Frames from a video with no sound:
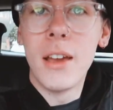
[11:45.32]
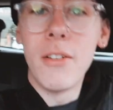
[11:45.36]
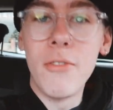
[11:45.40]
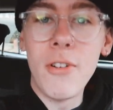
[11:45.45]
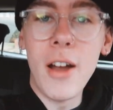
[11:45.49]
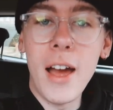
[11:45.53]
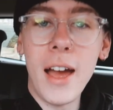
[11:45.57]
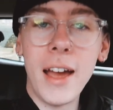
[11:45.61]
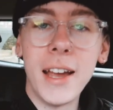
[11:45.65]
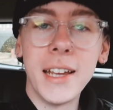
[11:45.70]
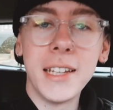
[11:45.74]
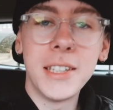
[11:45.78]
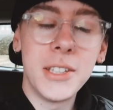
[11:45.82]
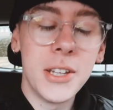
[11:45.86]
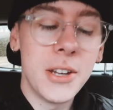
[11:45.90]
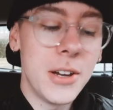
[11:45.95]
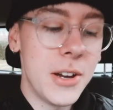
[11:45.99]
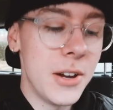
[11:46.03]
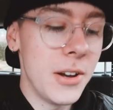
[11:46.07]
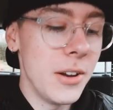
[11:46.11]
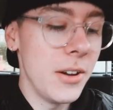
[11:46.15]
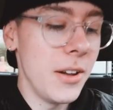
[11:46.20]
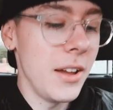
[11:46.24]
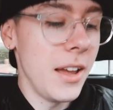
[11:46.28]
Right,
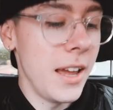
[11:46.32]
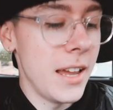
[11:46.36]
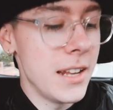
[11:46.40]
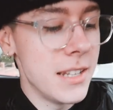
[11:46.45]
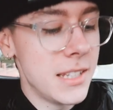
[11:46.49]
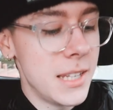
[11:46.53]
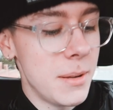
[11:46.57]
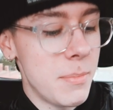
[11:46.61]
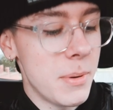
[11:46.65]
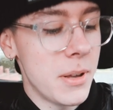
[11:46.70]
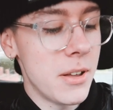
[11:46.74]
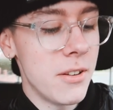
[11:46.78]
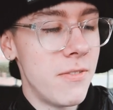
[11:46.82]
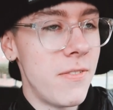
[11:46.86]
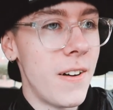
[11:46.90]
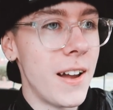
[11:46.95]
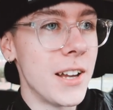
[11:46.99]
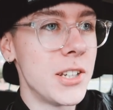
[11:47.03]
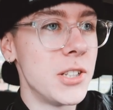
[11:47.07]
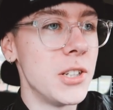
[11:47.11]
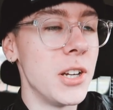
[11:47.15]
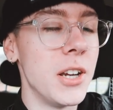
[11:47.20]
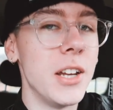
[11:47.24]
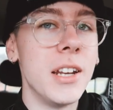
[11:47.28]
so in typical
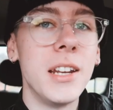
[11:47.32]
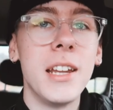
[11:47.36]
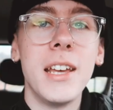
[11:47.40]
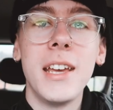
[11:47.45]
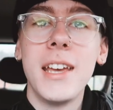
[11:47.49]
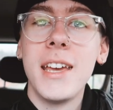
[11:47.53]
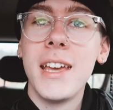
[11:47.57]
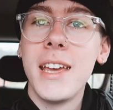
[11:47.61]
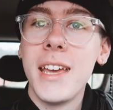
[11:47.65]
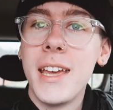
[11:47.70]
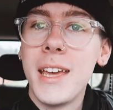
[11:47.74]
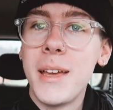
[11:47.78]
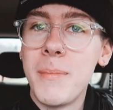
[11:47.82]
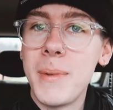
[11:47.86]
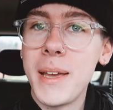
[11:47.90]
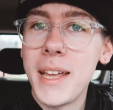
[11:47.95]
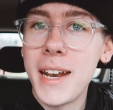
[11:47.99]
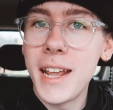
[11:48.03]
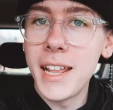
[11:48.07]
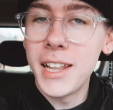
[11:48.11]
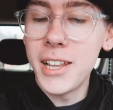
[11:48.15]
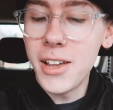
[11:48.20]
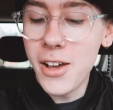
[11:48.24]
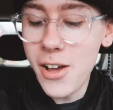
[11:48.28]
fashion, me
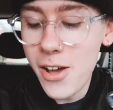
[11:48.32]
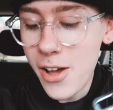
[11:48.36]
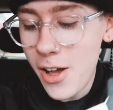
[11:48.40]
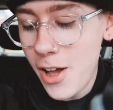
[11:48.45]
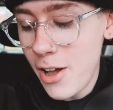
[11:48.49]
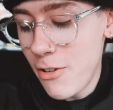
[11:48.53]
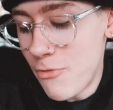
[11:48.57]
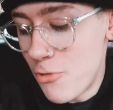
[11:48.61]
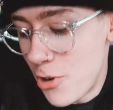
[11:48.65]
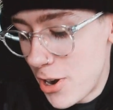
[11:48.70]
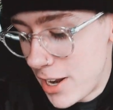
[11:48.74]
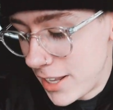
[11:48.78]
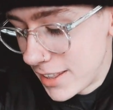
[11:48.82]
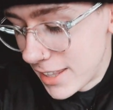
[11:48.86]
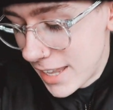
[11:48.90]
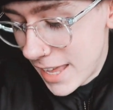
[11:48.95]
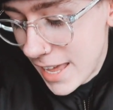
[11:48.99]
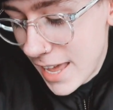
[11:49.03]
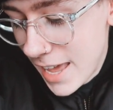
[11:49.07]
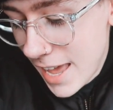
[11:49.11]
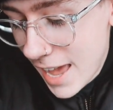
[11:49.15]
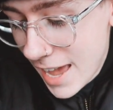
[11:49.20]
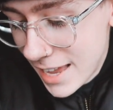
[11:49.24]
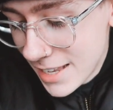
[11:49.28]
and Ella are running
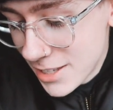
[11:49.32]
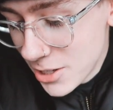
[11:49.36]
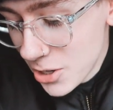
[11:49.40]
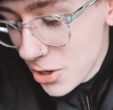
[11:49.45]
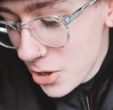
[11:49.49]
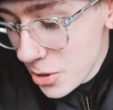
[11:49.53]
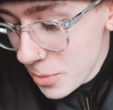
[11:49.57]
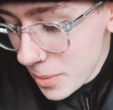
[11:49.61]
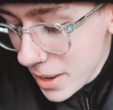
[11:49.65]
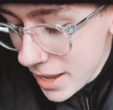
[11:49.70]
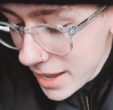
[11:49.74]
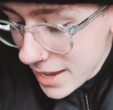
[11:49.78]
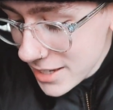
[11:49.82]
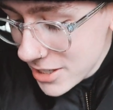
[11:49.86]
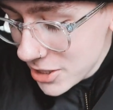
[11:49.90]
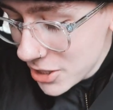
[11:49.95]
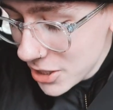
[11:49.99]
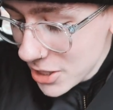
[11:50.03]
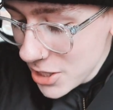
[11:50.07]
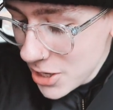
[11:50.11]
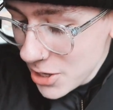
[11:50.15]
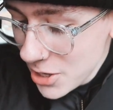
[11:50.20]
late, as always, you